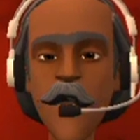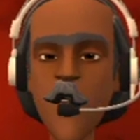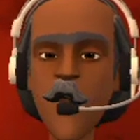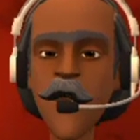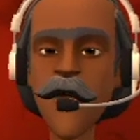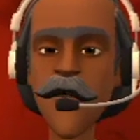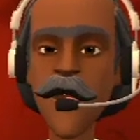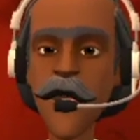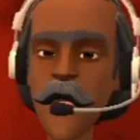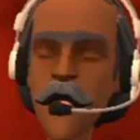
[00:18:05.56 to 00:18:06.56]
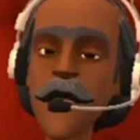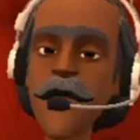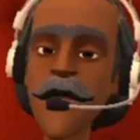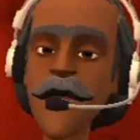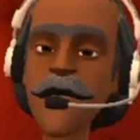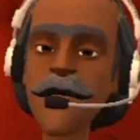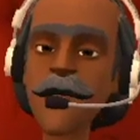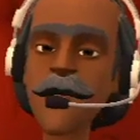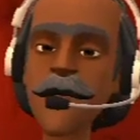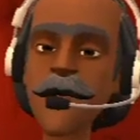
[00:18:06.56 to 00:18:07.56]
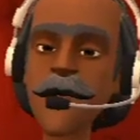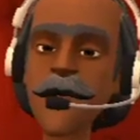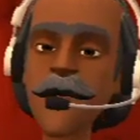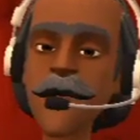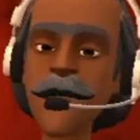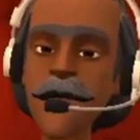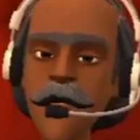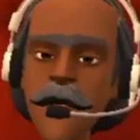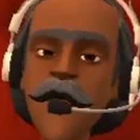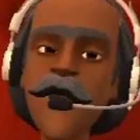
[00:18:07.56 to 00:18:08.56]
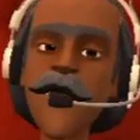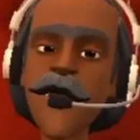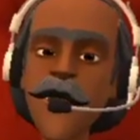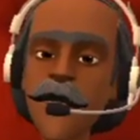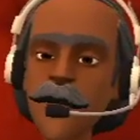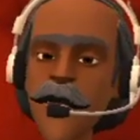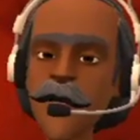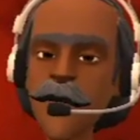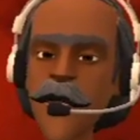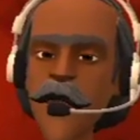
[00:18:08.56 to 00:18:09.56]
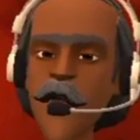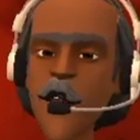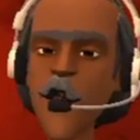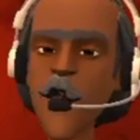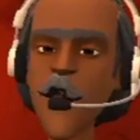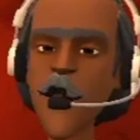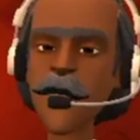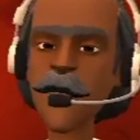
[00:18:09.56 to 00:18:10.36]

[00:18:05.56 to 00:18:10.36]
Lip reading: your reefer high. Gibberish baby talk.